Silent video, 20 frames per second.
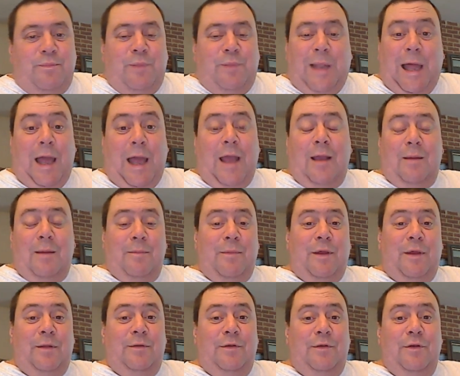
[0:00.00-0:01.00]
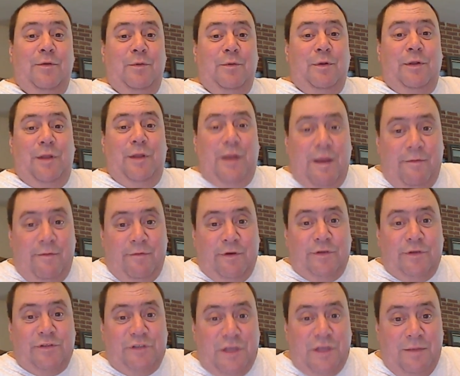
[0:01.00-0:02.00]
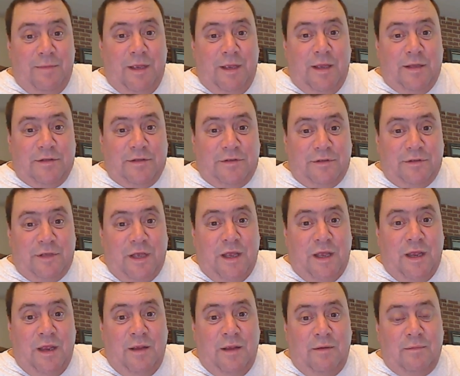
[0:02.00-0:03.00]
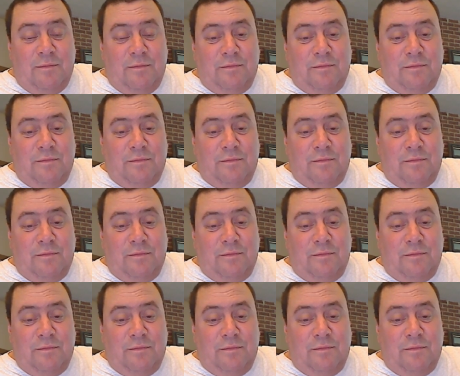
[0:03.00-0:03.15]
plaque, but you will never see me as a